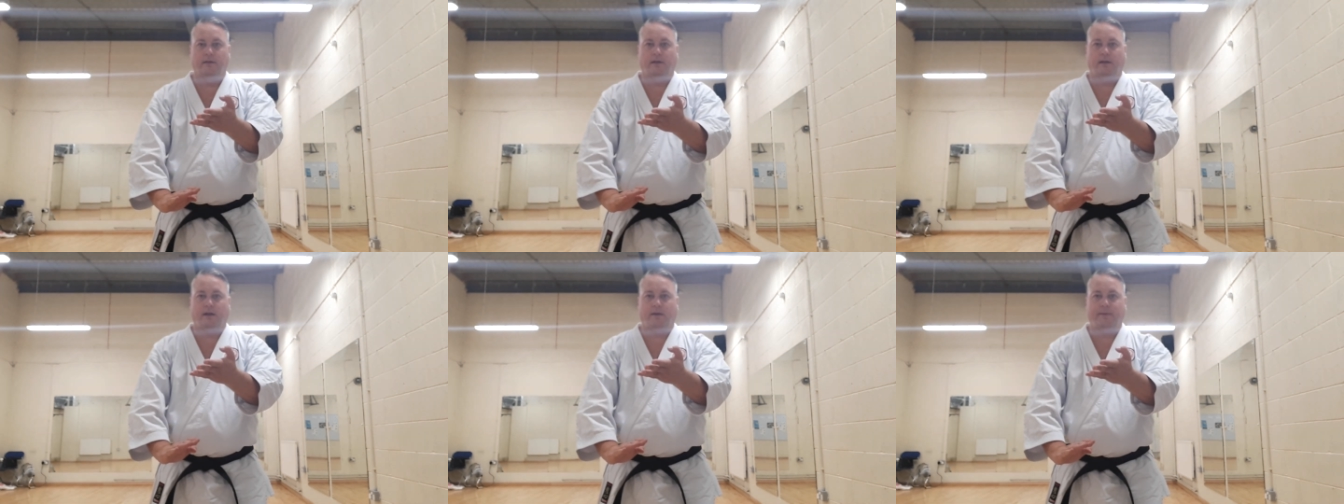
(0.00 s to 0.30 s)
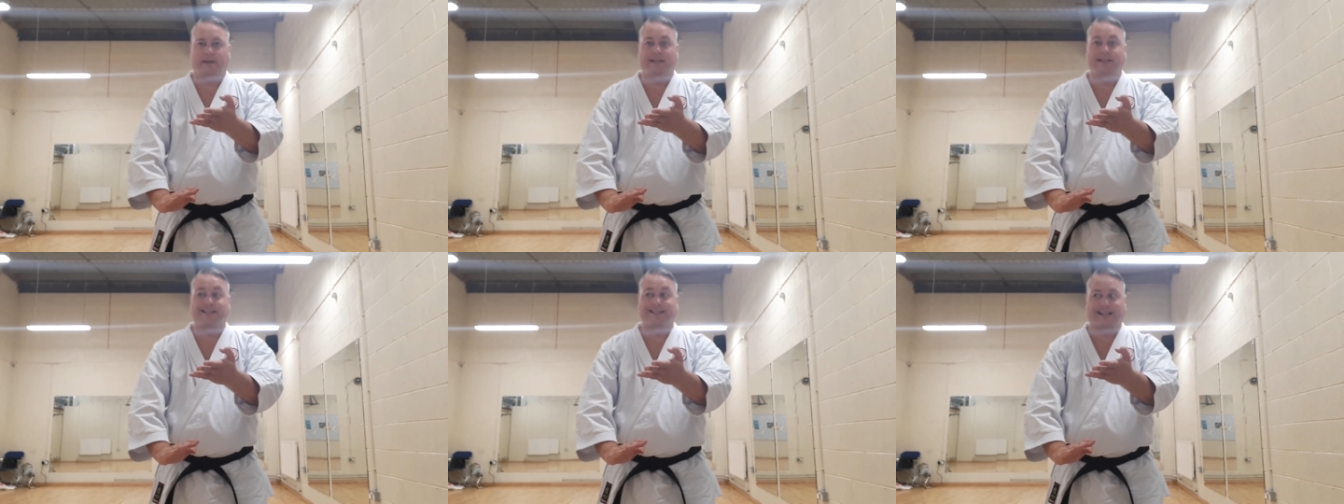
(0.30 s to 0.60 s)
I'm
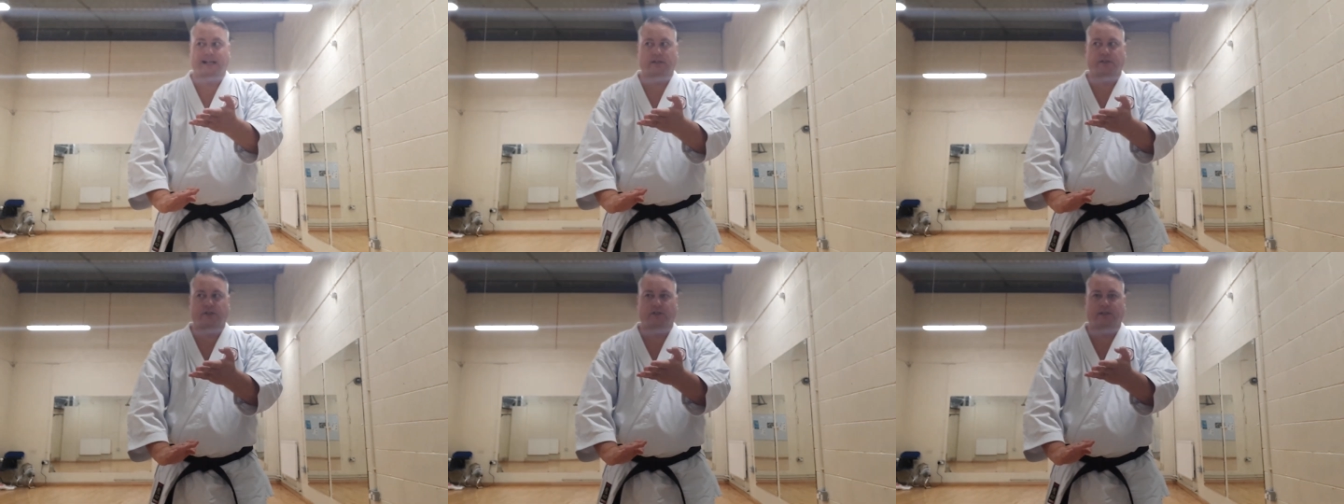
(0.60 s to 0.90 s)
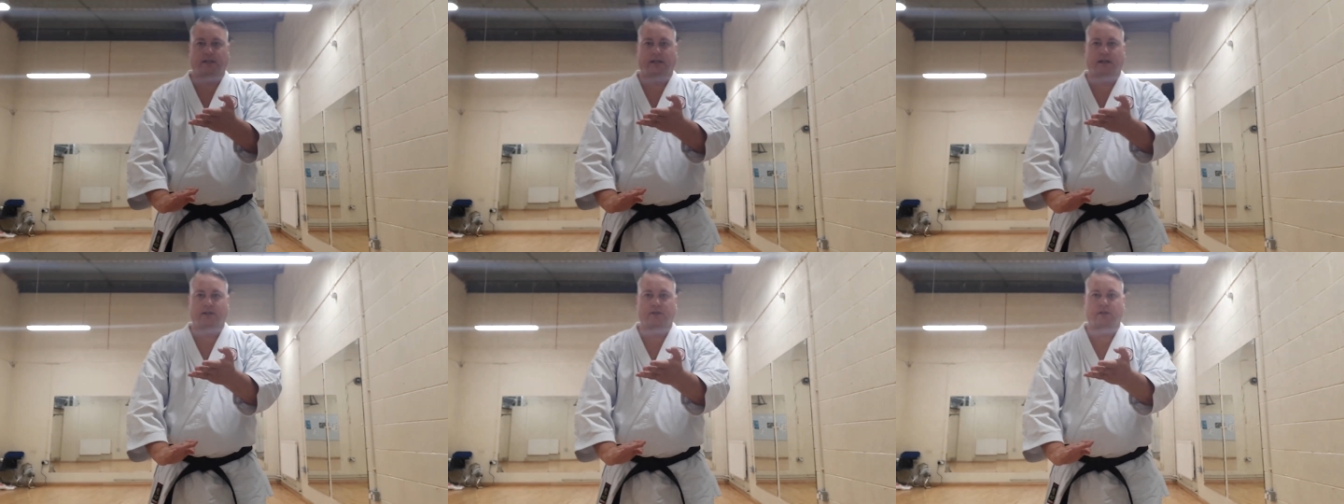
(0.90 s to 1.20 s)
in Sanshin
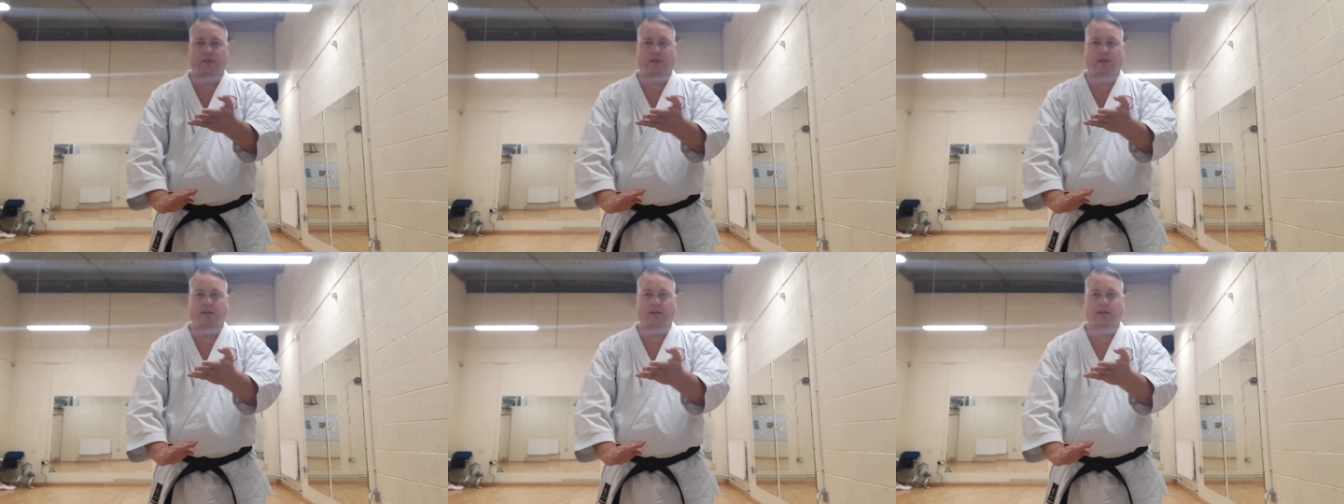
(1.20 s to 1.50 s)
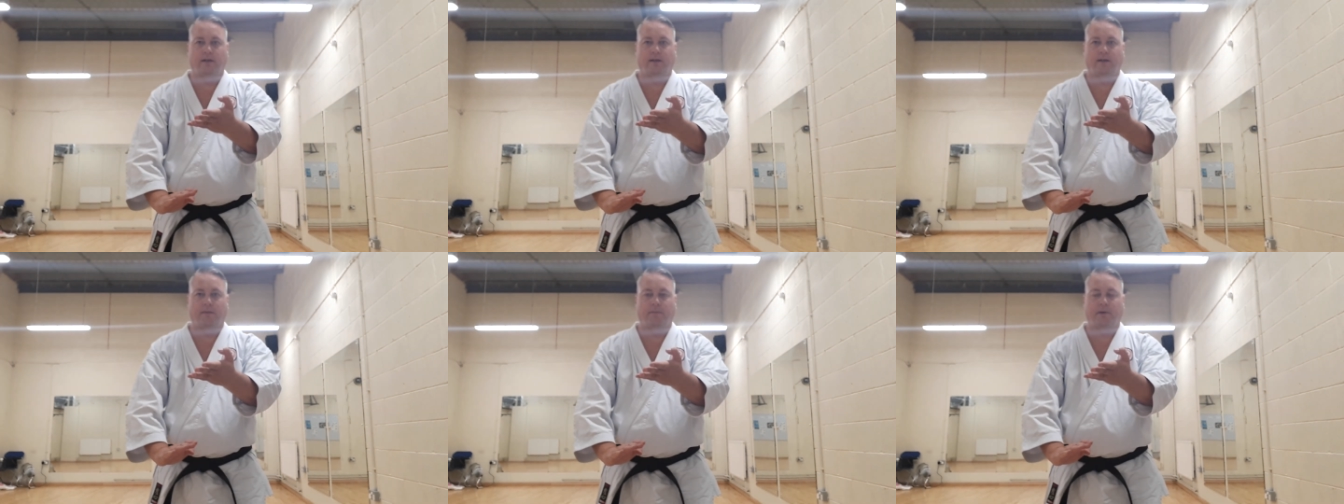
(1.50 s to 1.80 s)
dachi,
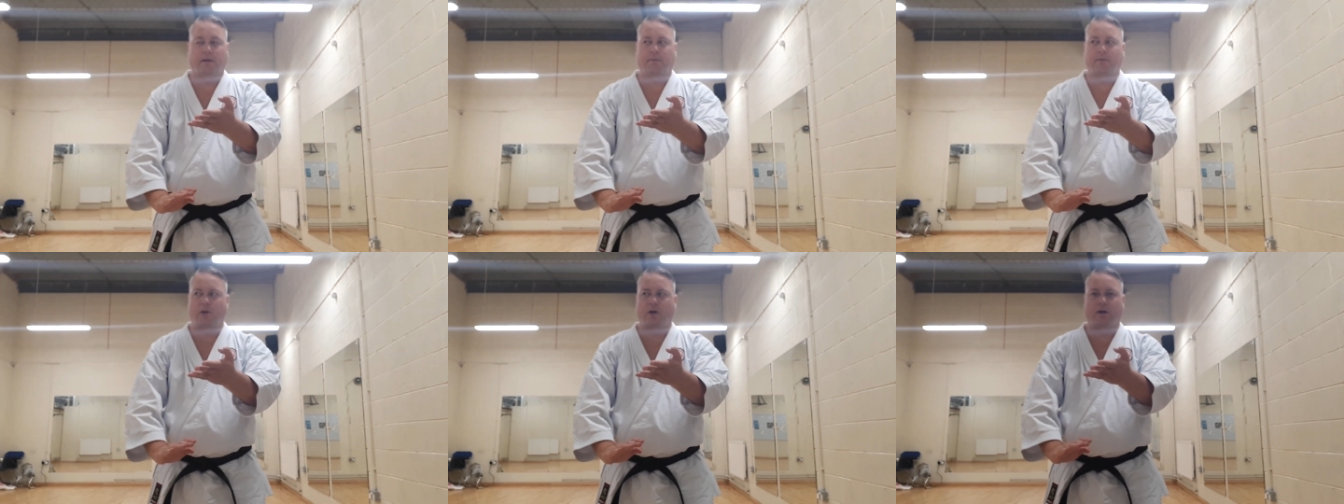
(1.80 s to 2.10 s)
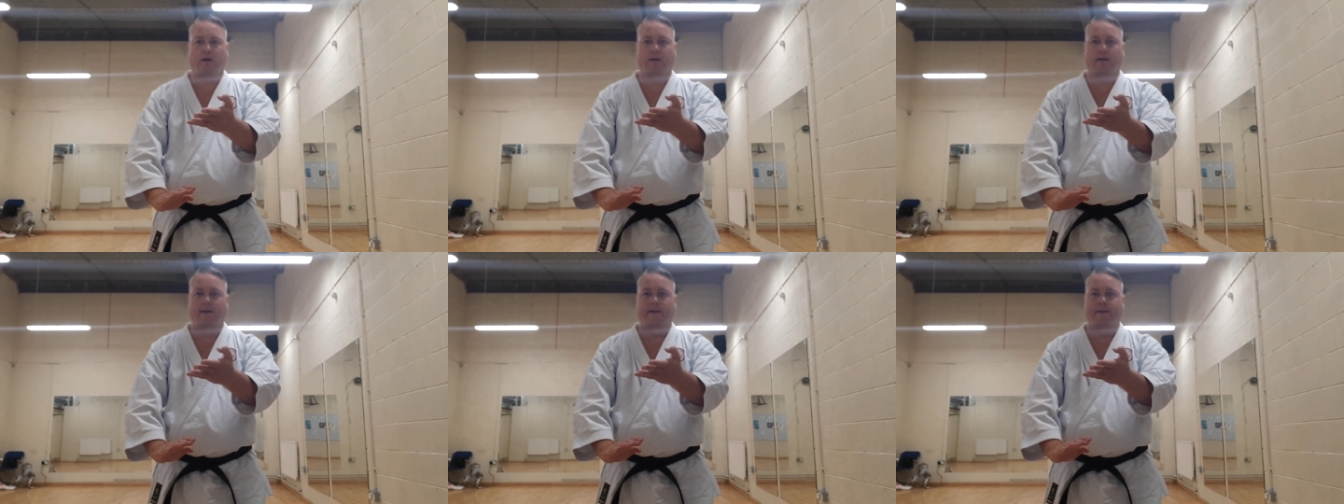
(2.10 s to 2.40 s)
but I'm
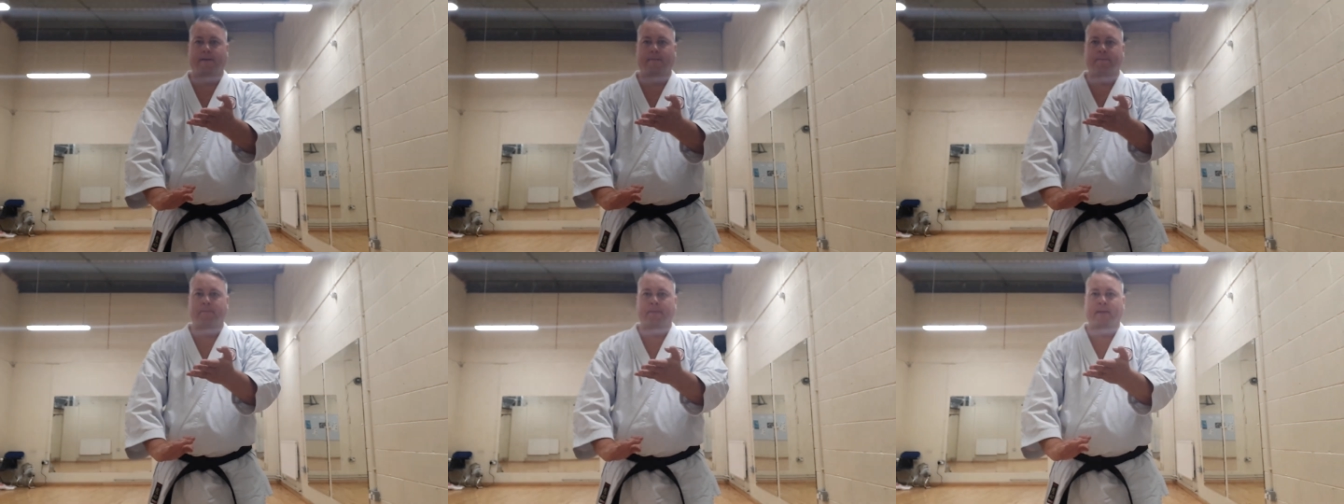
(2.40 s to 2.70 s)
not